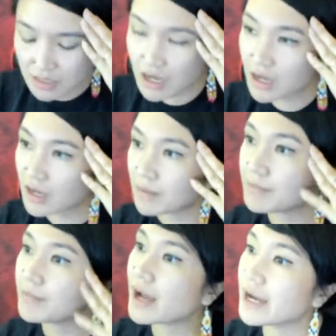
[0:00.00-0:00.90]

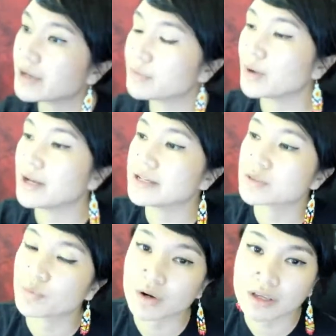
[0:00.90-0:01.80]
I was
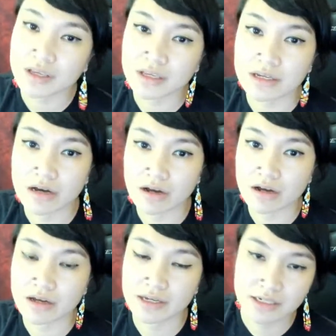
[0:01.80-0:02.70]
working
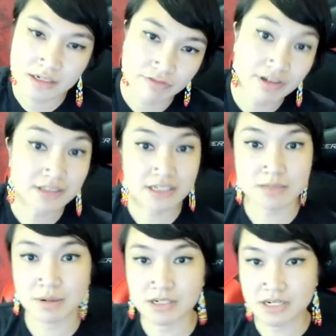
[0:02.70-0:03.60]
on a freelance
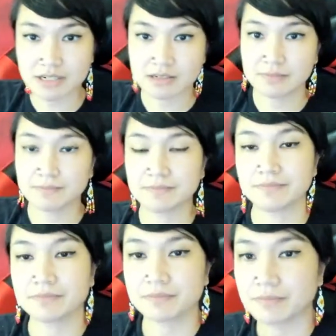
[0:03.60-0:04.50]
project
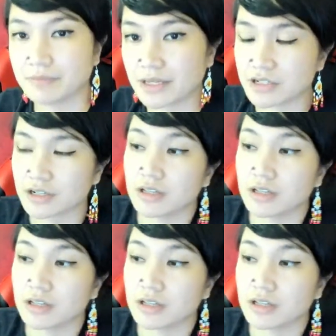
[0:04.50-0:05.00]
that took a